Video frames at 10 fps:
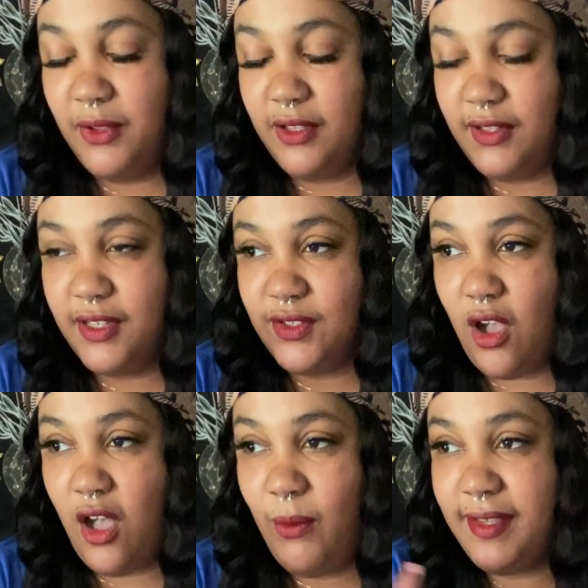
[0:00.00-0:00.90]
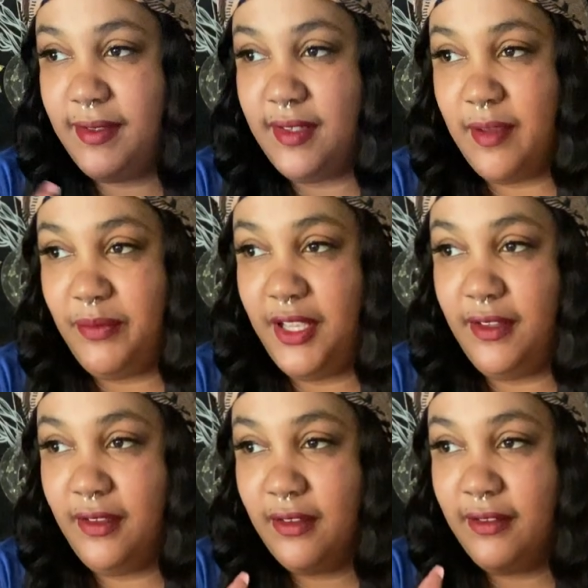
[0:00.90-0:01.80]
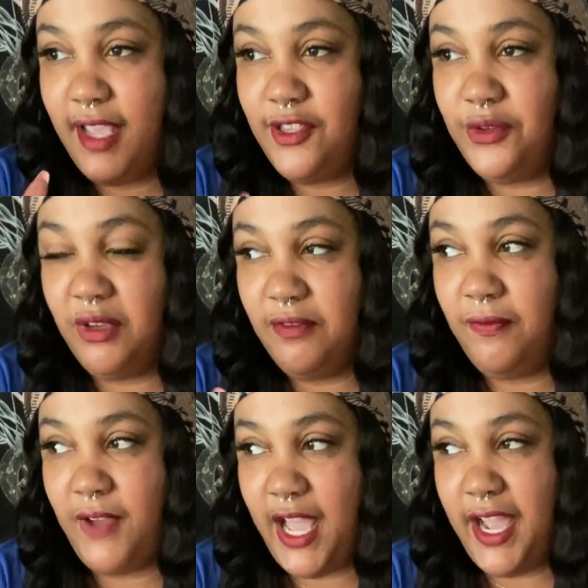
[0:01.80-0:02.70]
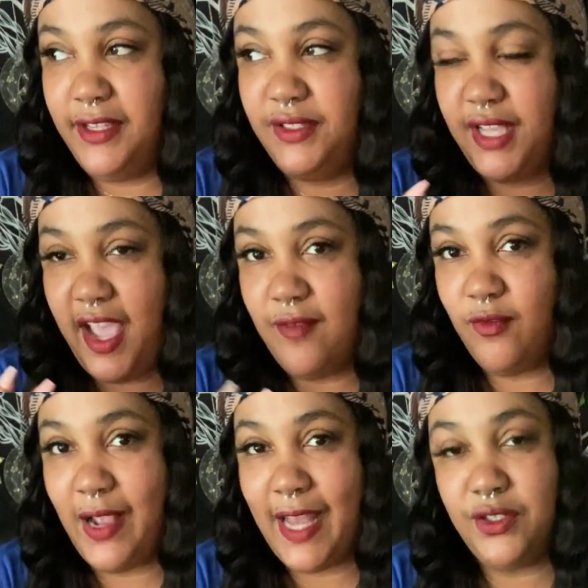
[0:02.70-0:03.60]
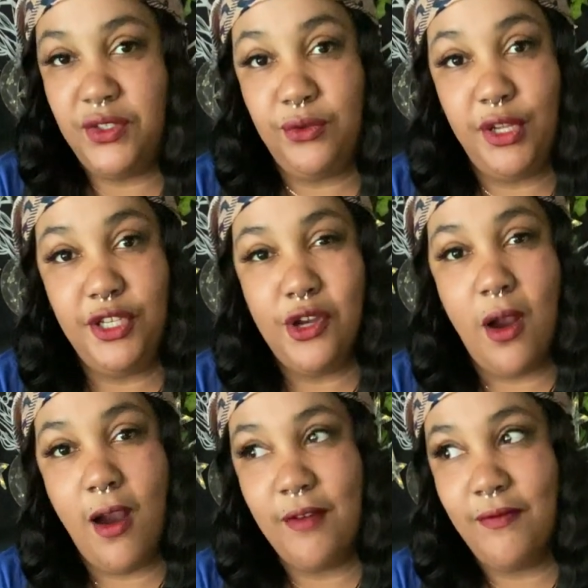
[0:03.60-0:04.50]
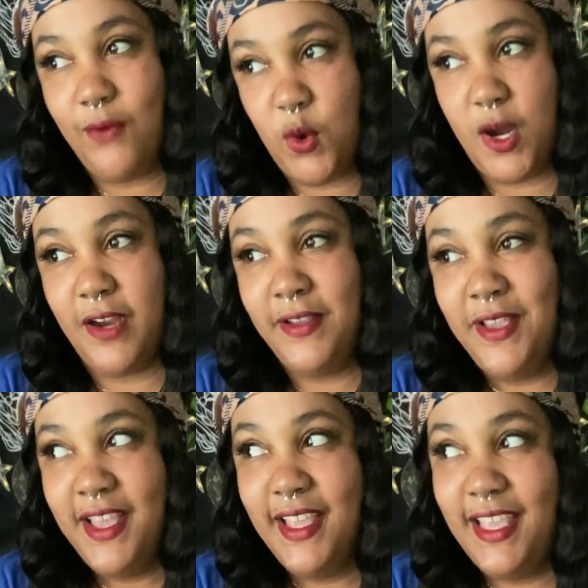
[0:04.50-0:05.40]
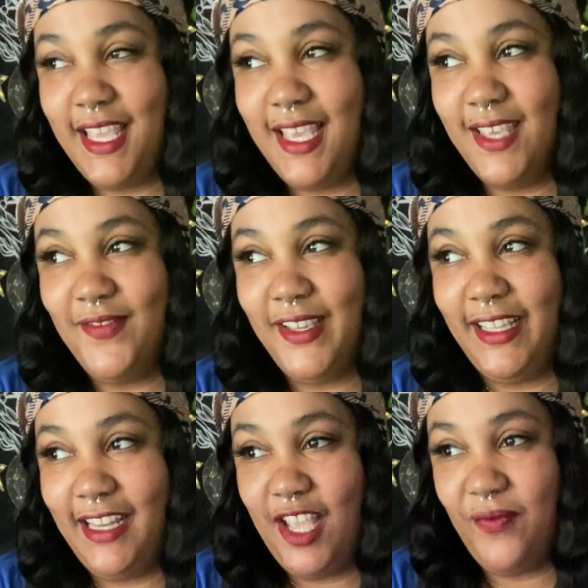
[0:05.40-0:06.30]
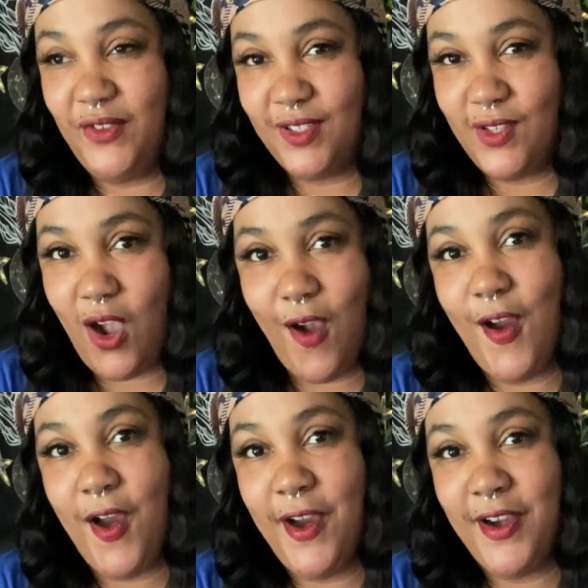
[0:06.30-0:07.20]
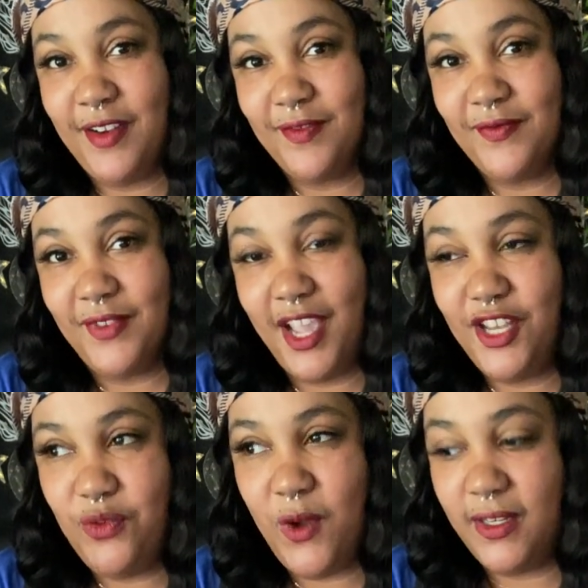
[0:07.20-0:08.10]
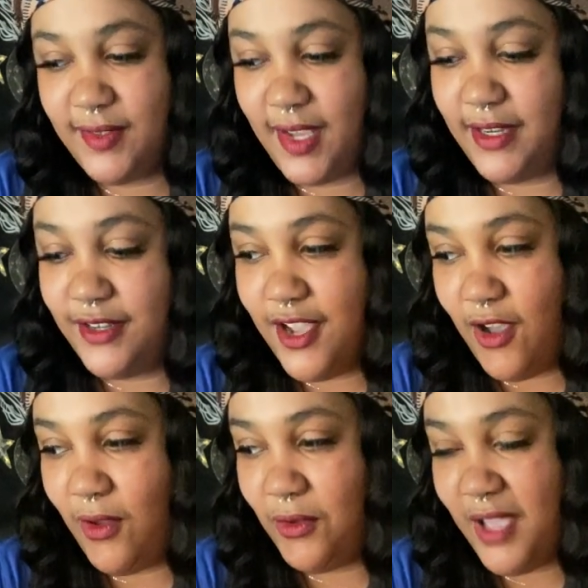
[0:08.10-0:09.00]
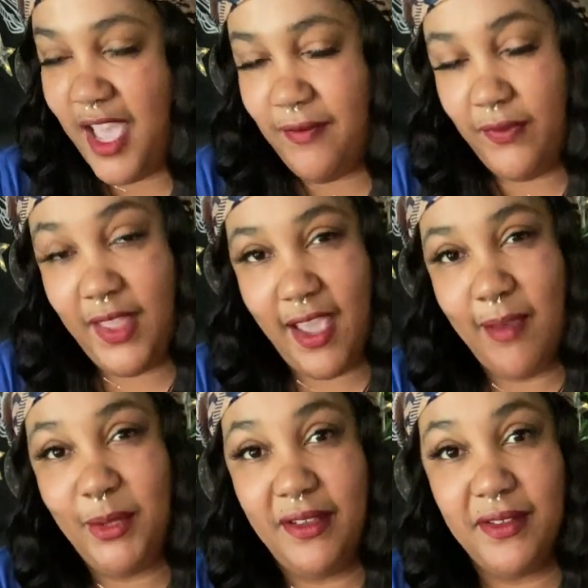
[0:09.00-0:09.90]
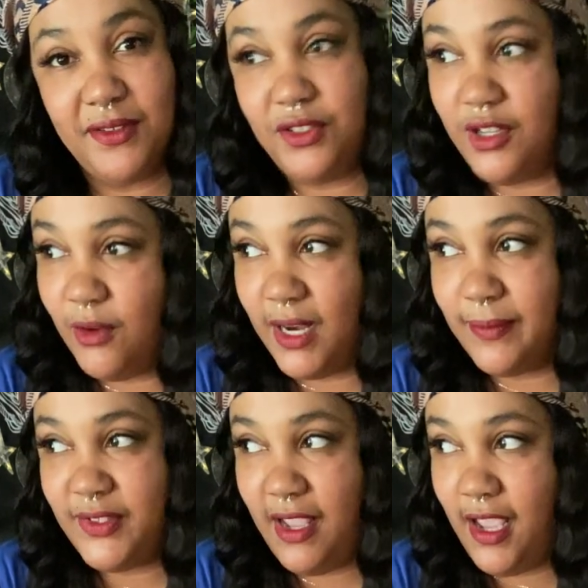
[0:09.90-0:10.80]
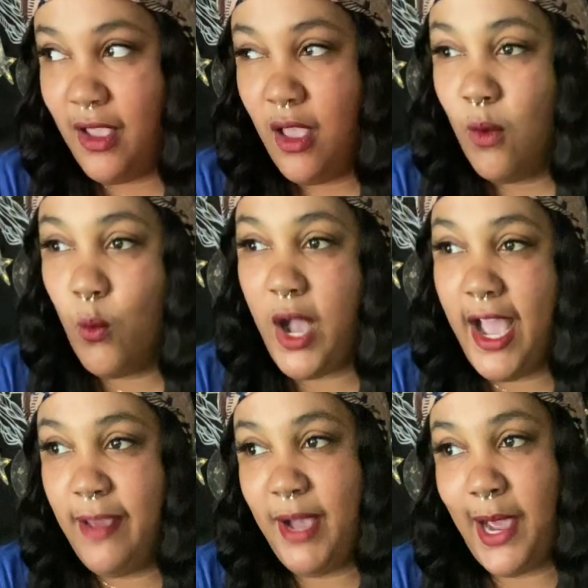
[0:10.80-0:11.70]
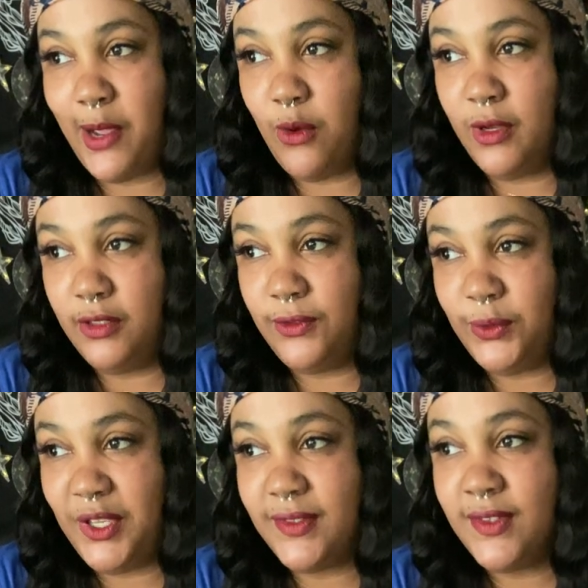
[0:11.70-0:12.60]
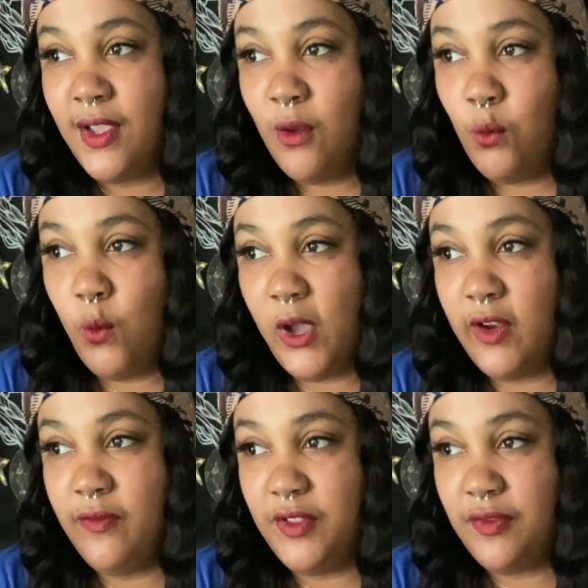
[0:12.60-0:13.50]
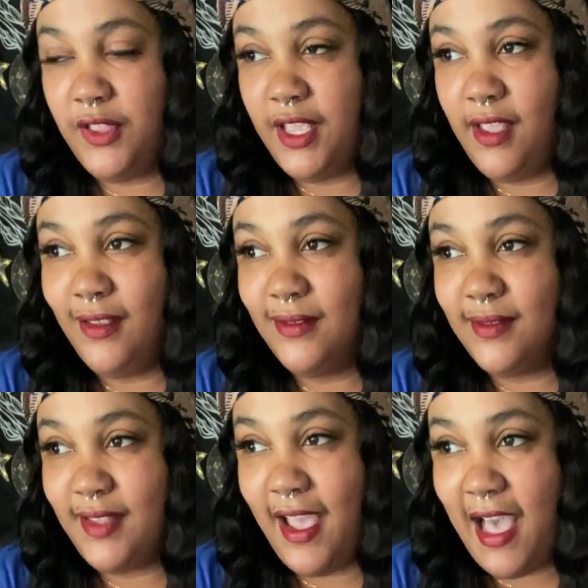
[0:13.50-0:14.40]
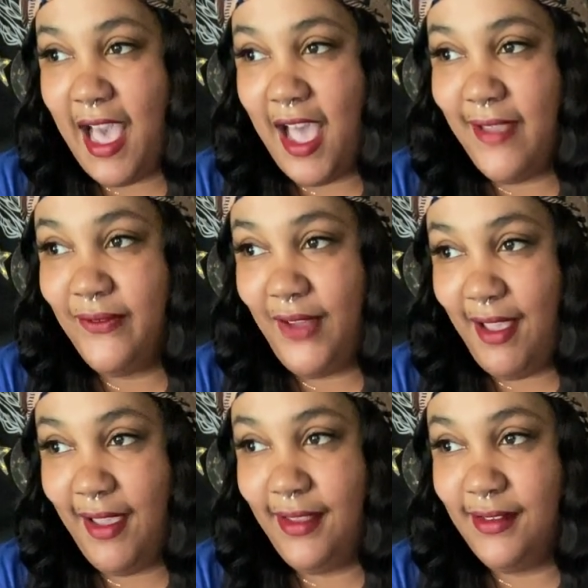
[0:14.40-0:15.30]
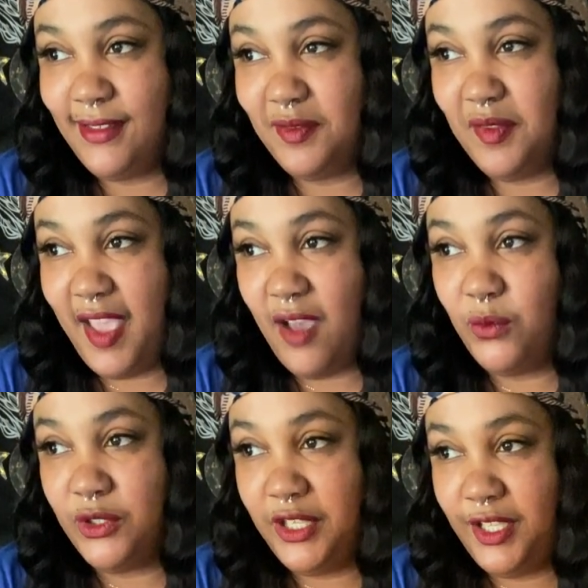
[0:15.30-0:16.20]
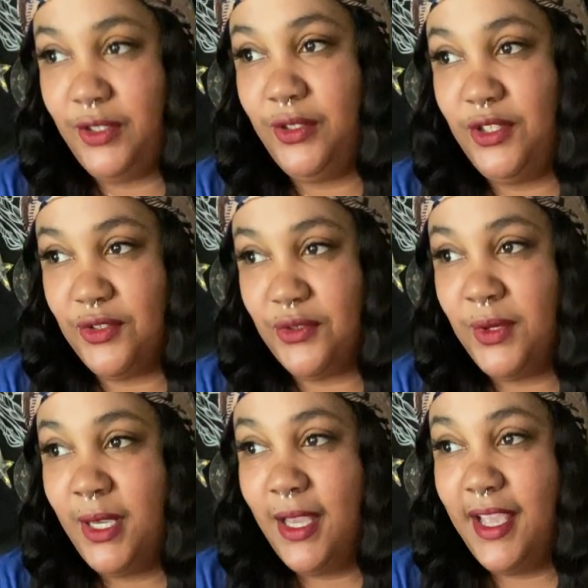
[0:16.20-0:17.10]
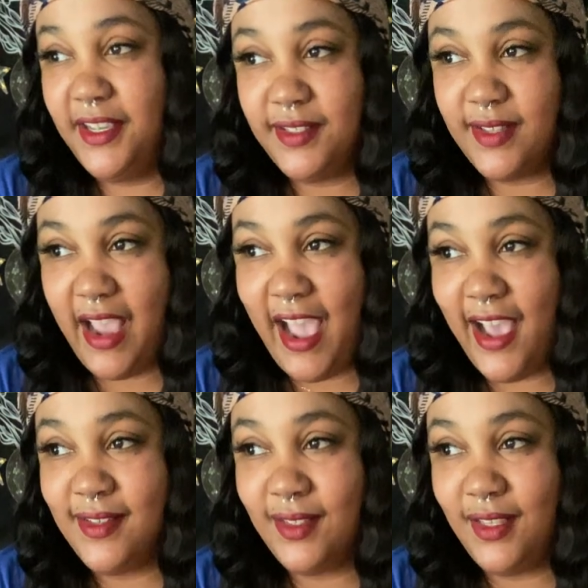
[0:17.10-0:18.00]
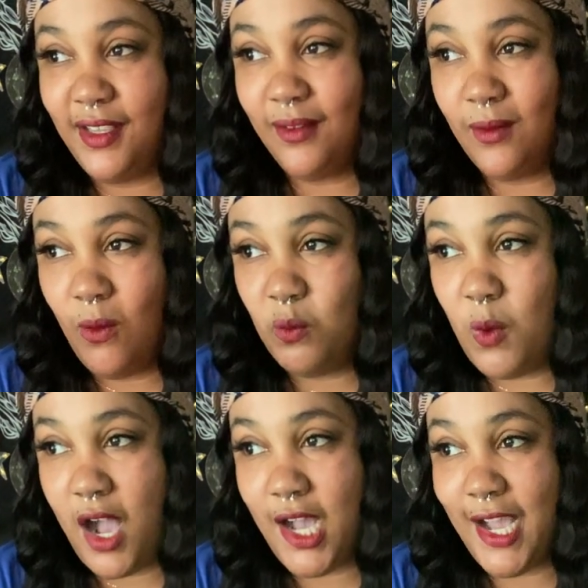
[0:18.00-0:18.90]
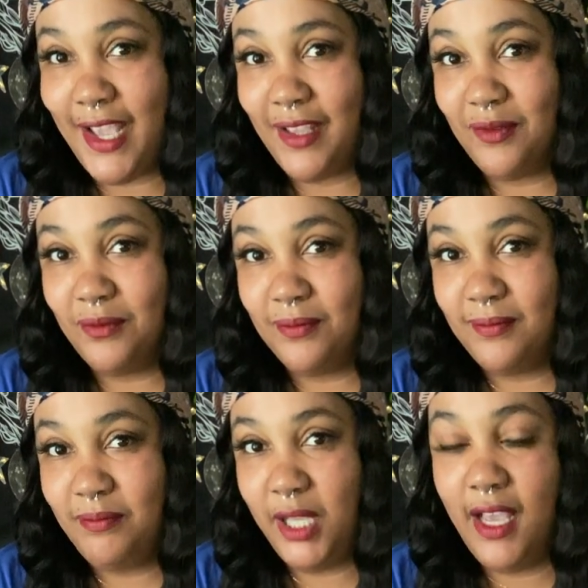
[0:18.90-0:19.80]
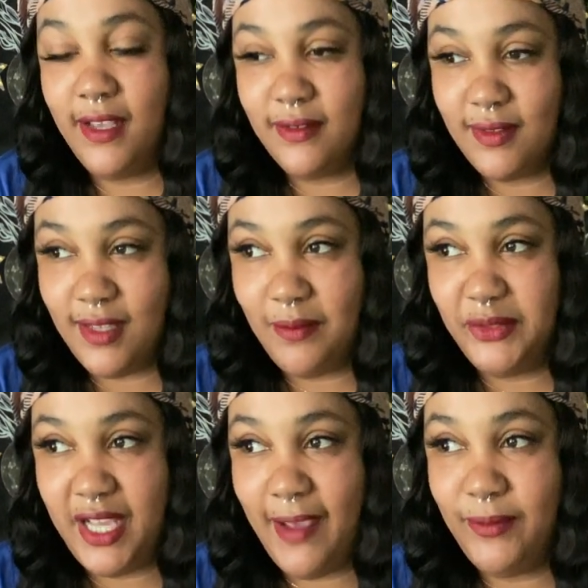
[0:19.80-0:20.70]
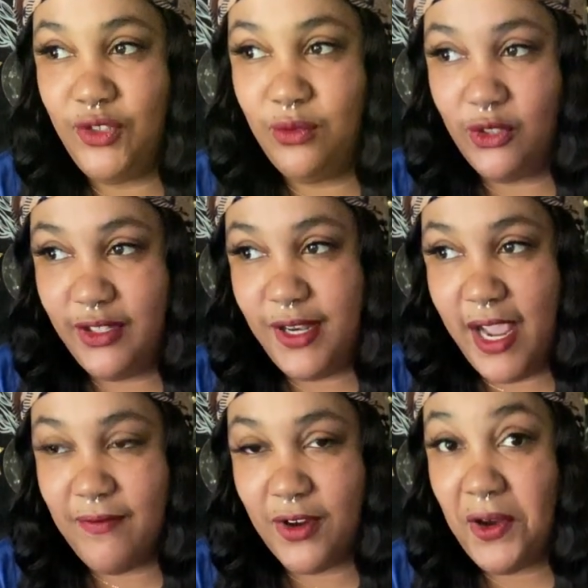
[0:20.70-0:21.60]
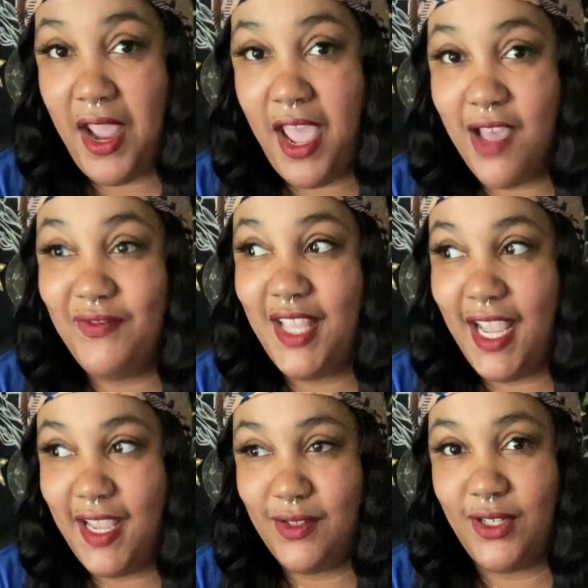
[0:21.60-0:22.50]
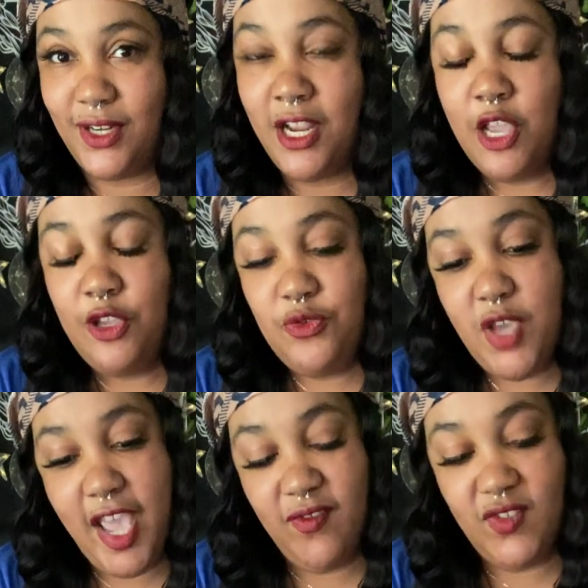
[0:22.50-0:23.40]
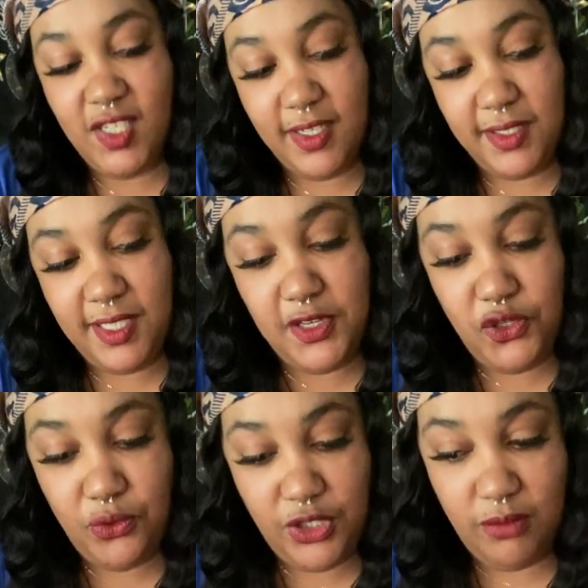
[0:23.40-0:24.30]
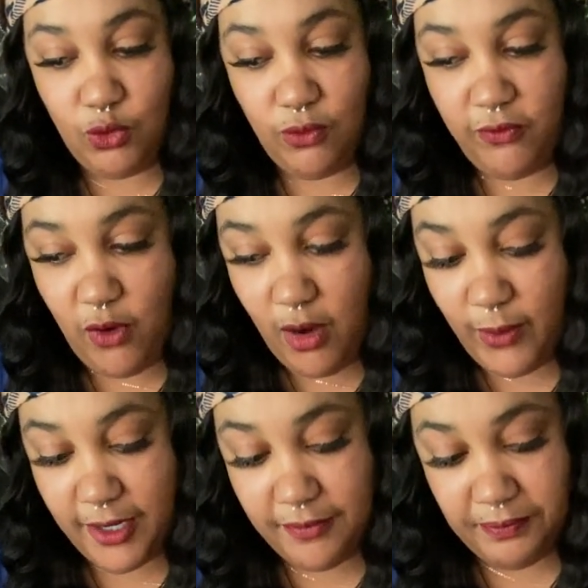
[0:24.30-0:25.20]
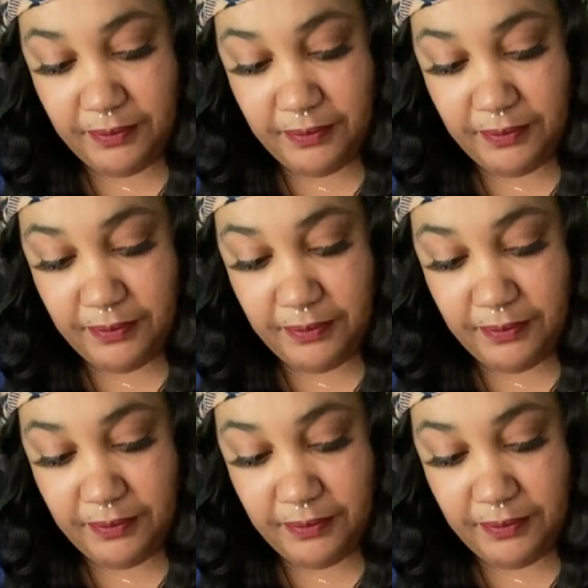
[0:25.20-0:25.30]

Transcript: there's always something that you can find to have gratitude in your heart for. Even if it's hard and you want to say, no, F that, because you know what I'm saying? Why am I going through this? One of the things that I find that will kill you is asking why. Because sometimes you will never have the answer. You have to continue to move forward.